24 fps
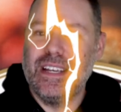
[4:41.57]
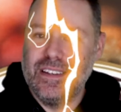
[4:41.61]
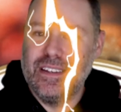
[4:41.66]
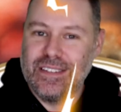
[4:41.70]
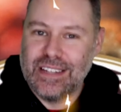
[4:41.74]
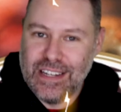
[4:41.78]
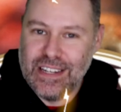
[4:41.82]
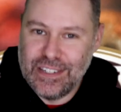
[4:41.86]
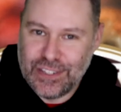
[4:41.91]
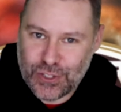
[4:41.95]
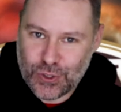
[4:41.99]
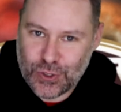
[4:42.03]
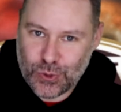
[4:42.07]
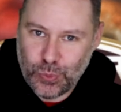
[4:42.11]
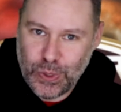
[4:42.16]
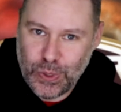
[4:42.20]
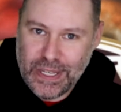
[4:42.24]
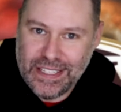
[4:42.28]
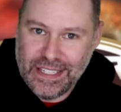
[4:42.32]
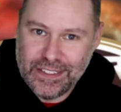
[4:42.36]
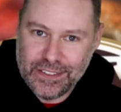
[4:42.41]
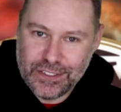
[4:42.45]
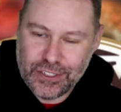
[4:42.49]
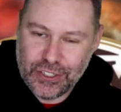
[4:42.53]
a
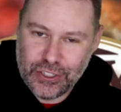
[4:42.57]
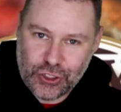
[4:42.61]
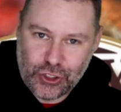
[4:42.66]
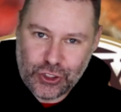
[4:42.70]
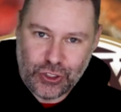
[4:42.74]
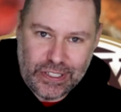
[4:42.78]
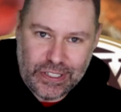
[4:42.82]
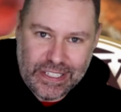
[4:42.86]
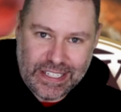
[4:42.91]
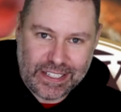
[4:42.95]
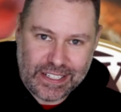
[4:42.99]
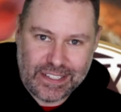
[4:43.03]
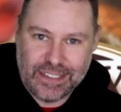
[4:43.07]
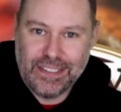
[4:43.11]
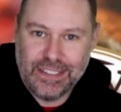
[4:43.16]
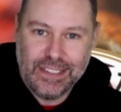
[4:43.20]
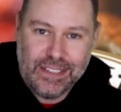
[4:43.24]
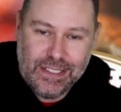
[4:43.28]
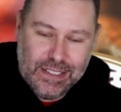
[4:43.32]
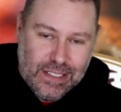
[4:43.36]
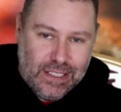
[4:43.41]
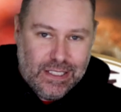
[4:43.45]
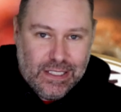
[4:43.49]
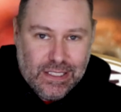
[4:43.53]
sweet trick.
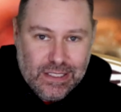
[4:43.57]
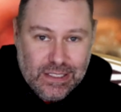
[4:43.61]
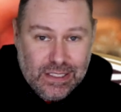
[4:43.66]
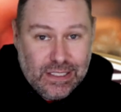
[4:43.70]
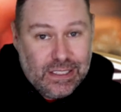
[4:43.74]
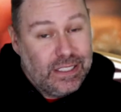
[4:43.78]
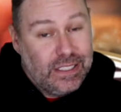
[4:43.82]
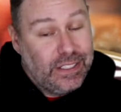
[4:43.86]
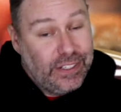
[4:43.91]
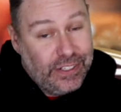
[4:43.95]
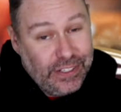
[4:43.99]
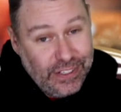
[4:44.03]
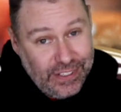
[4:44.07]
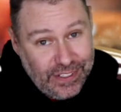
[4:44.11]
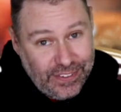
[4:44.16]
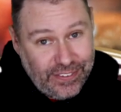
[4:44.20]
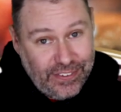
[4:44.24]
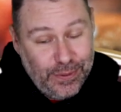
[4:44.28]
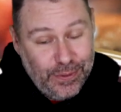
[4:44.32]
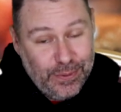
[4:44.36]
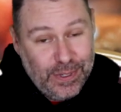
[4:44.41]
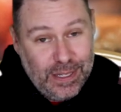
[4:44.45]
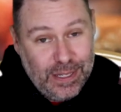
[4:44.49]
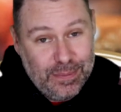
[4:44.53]
You're gonna see
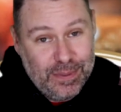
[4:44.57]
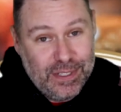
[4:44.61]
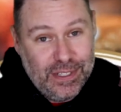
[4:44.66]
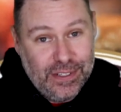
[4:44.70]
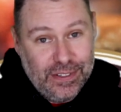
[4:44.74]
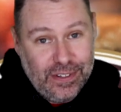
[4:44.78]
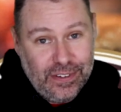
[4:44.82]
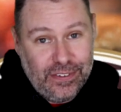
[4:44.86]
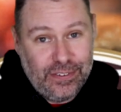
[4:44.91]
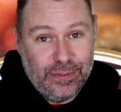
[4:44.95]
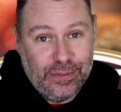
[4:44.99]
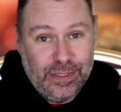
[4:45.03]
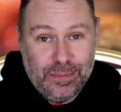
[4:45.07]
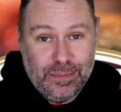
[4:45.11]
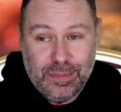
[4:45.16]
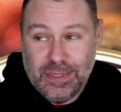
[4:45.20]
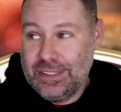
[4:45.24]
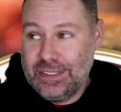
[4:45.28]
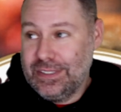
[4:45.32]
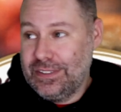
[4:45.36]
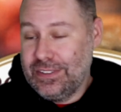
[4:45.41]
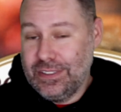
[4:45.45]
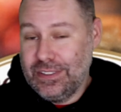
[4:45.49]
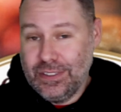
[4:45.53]
why I'm calling it sweet,
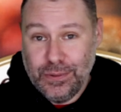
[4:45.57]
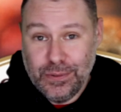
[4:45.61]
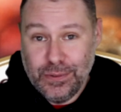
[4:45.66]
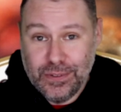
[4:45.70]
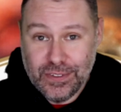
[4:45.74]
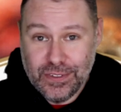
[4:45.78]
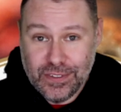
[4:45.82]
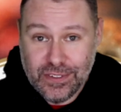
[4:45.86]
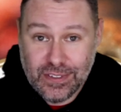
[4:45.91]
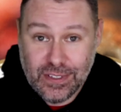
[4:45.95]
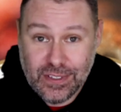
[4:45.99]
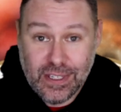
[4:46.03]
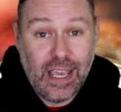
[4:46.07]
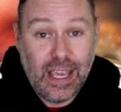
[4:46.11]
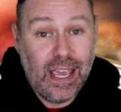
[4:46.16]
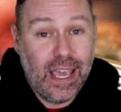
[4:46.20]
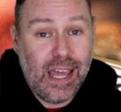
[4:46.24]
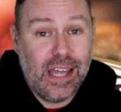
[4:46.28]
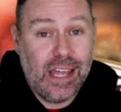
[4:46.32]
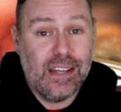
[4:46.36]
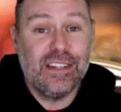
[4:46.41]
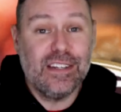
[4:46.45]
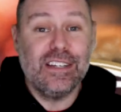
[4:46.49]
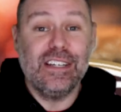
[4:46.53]
because it uses
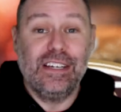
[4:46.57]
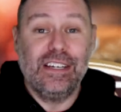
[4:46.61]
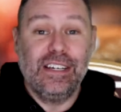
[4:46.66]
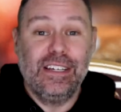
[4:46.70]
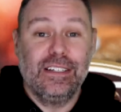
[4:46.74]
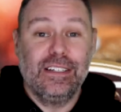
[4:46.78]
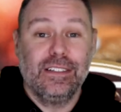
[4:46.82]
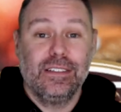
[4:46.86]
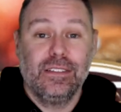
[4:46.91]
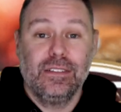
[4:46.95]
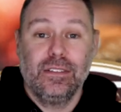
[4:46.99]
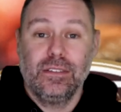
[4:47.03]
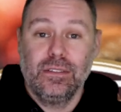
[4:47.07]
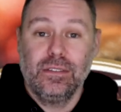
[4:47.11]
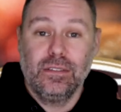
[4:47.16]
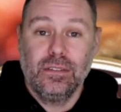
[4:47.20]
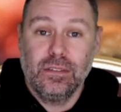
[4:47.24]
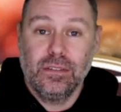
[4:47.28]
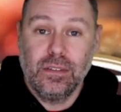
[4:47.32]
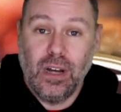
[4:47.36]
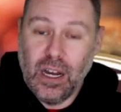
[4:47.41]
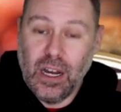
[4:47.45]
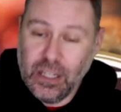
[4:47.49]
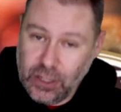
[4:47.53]
candy.
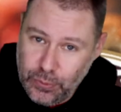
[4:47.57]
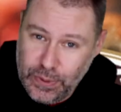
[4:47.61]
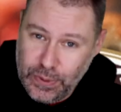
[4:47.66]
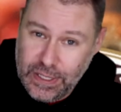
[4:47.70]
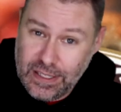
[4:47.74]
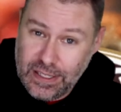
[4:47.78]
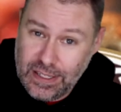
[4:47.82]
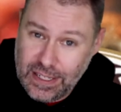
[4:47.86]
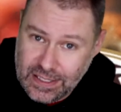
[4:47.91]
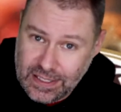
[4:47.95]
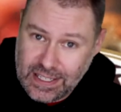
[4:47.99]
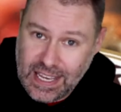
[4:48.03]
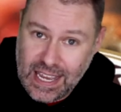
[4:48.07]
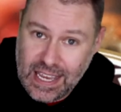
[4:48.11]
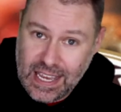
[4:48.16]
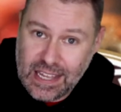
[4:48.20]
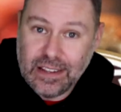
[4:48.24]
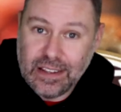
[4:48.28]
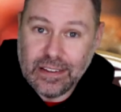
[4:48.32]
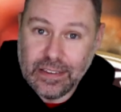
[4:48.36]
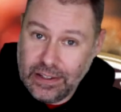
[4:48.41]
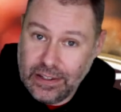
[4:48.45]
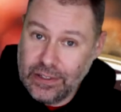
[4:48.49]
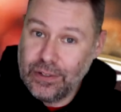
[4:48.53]
Halloween and candy,
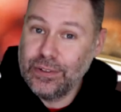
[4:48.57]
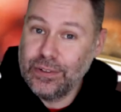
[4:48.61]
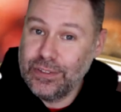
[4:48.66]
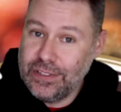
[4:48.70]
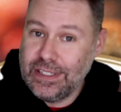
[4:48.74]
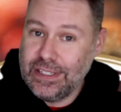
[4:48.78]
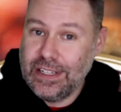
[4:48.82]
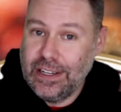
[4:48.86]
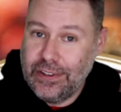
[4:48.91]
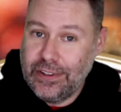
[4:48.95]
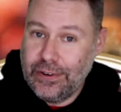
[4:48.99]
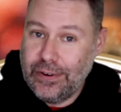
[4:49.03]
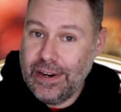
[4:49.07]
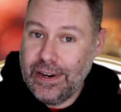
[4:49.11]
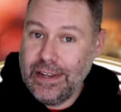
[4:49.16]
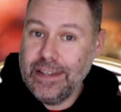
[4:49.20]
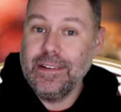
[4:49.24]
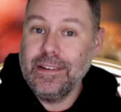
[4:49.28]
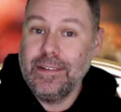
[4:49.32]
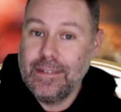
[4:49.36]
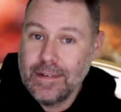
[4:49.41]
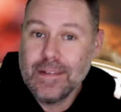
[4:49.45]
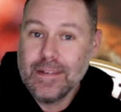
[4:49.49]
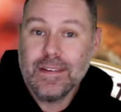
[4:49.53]
they go good together, right?
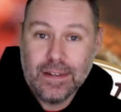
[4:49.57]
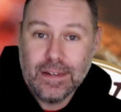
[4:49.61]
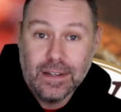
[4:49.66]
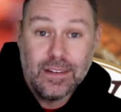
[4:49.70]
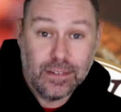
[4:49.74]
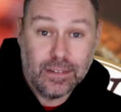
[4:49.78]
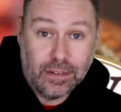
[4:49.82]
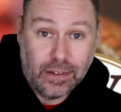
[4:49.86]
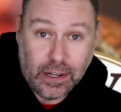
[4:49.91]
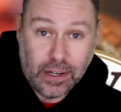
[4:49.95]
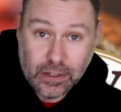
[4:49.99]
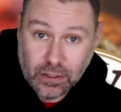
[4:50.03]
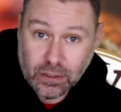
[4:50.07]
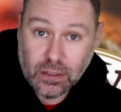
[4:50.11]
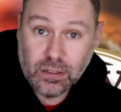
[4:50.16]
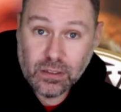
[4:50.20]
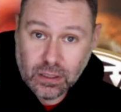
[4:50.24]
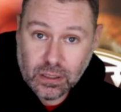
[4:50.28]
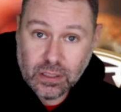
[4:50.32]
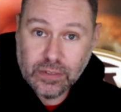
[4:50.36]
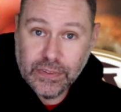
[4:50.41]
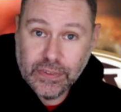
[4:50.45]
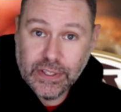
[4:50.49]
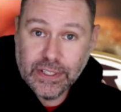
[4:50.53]
Yeah, you're gonna
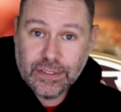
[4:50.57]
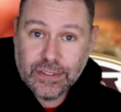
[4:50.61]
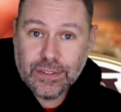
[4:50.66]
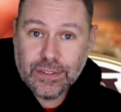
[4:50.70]
love this.